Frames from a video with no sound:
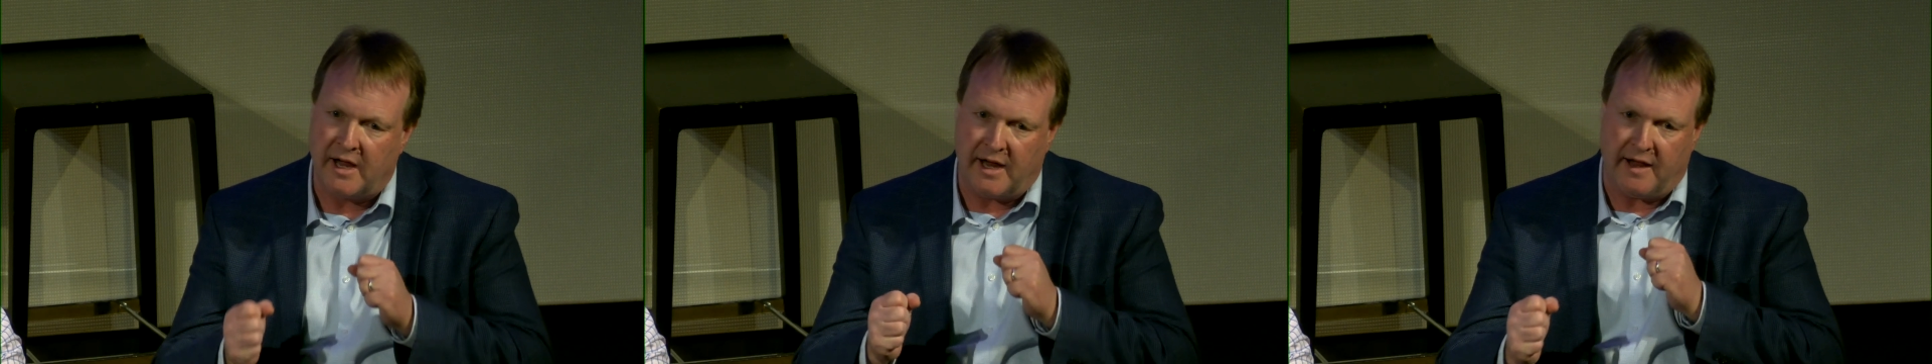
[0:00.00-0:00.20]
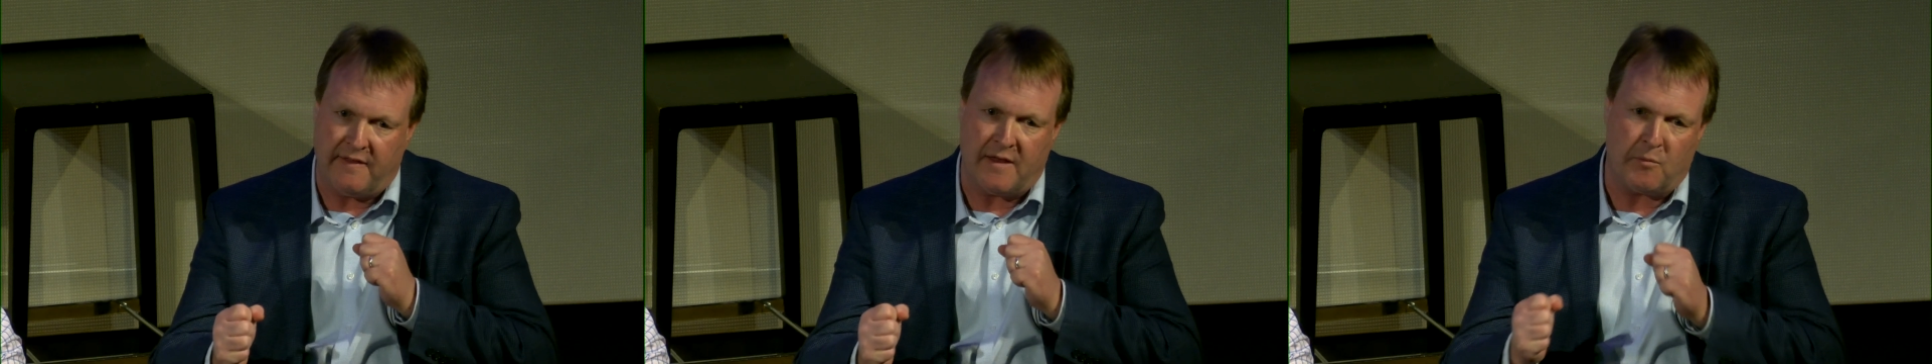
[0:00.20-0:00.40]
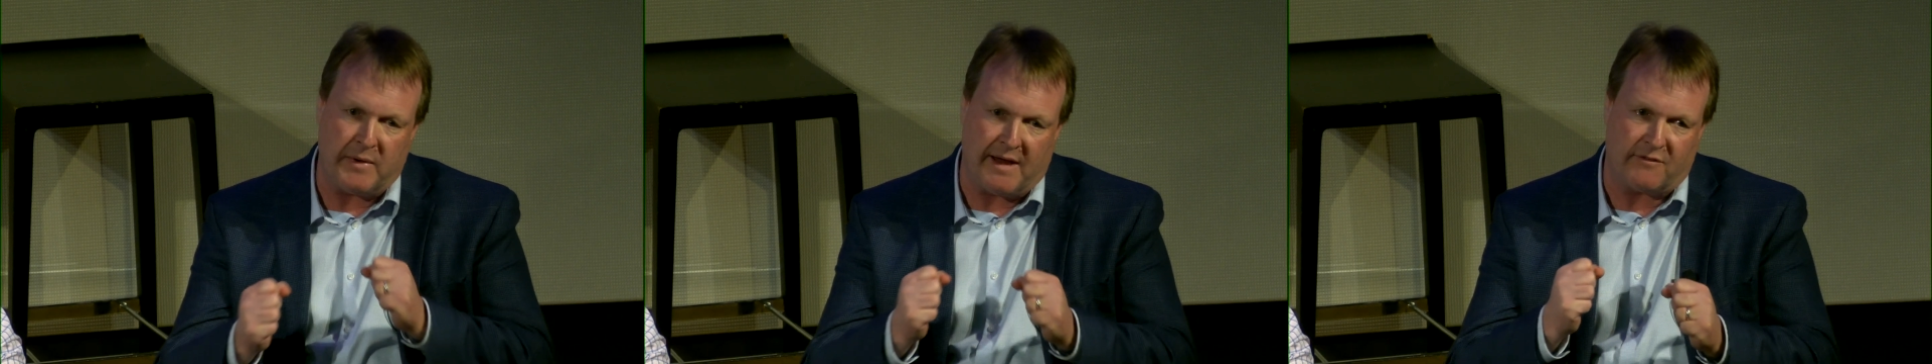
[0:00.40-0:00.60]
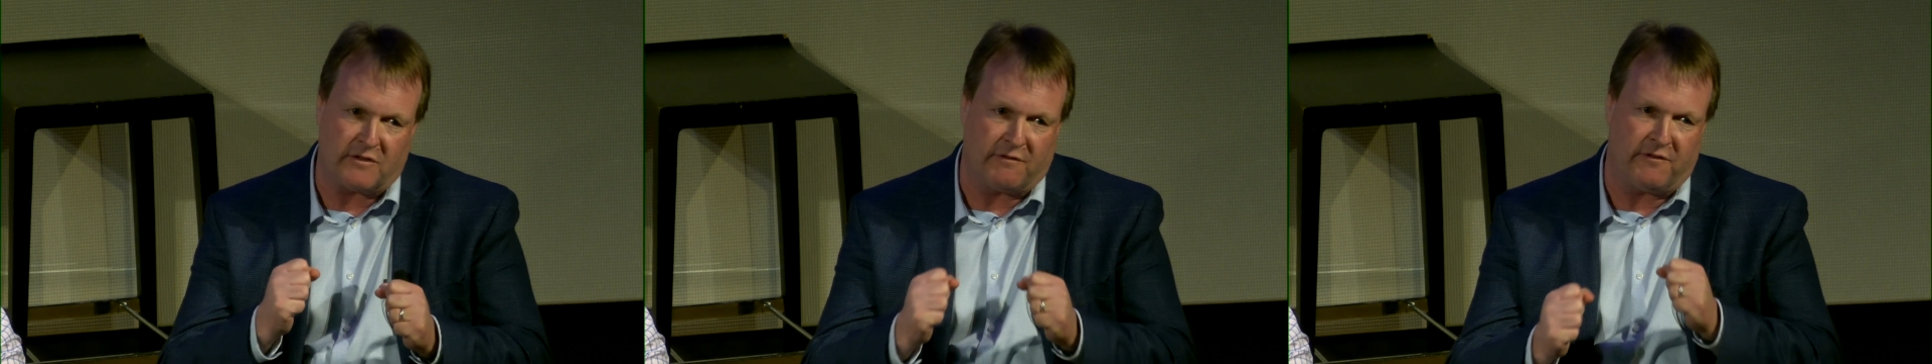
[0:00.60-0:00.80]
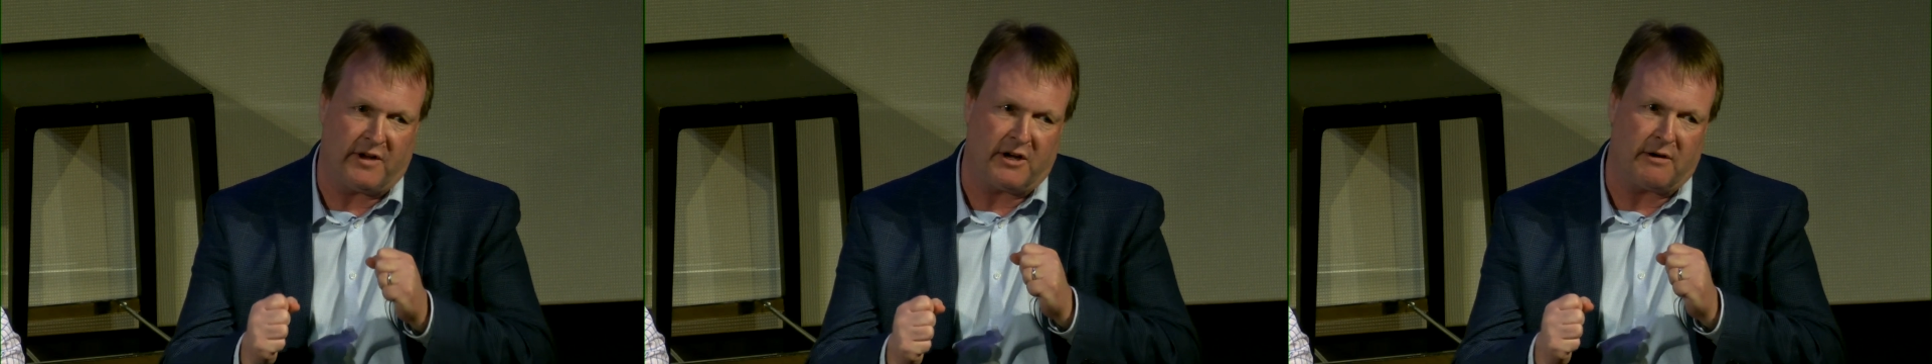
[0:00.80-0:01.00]
And then we have to
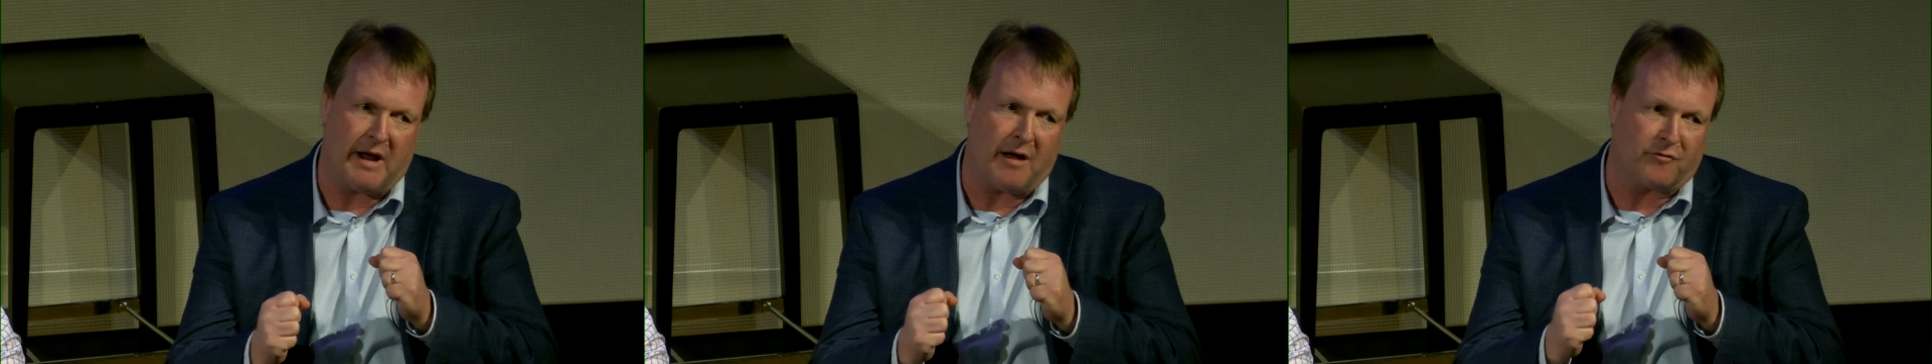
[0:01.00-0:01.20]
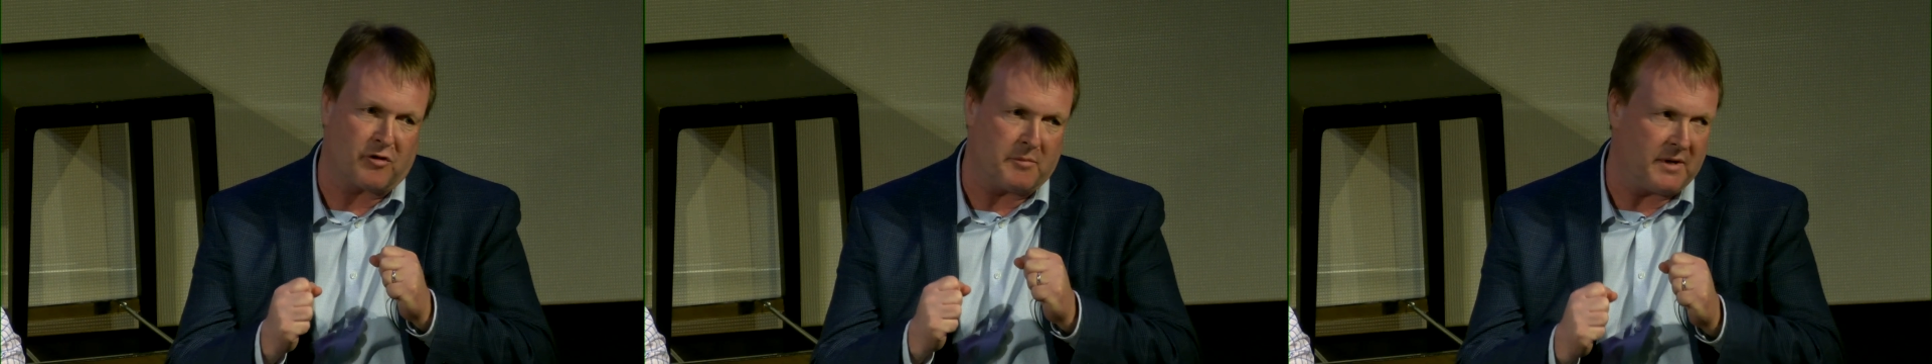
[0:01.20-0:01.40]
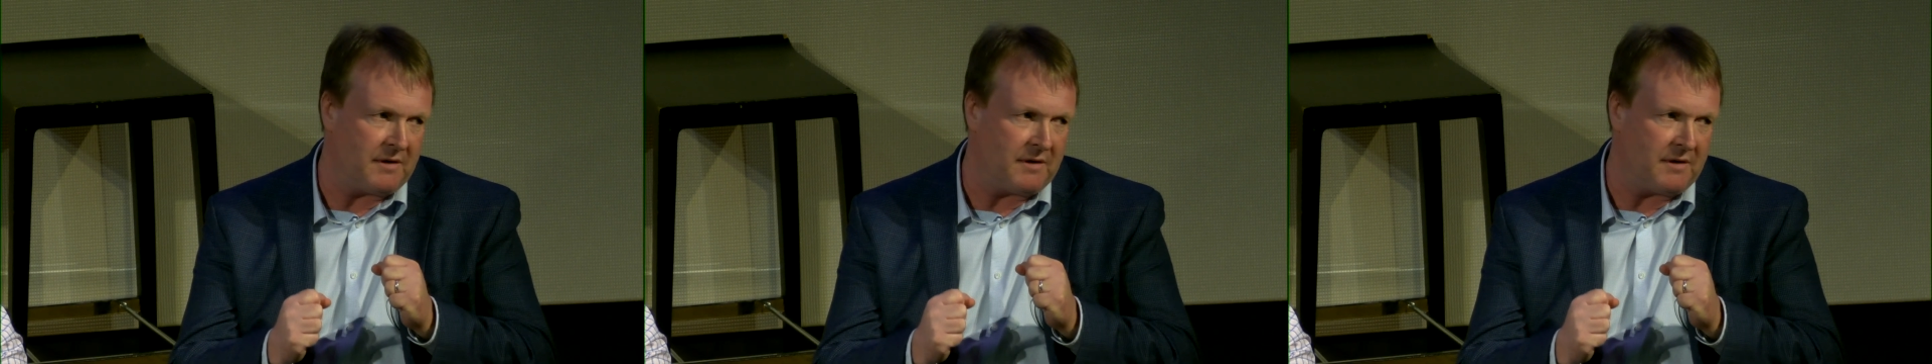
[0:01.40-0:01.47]
figure out from an